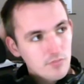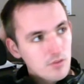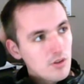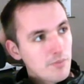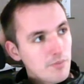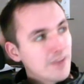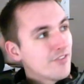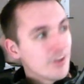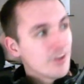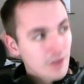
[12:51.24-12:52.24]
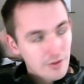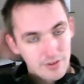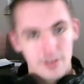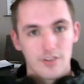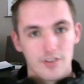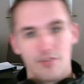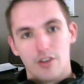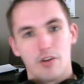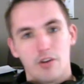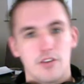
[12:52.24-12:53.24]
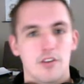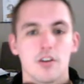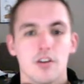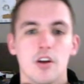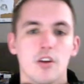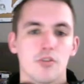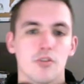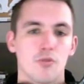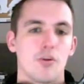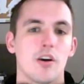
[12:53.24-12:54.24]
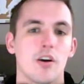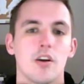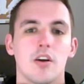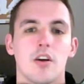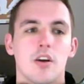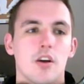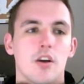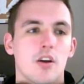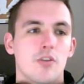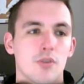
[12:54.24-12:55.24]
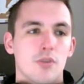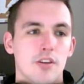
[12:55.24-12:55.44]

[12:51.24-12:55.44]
make a video out of it in video editing software. So I did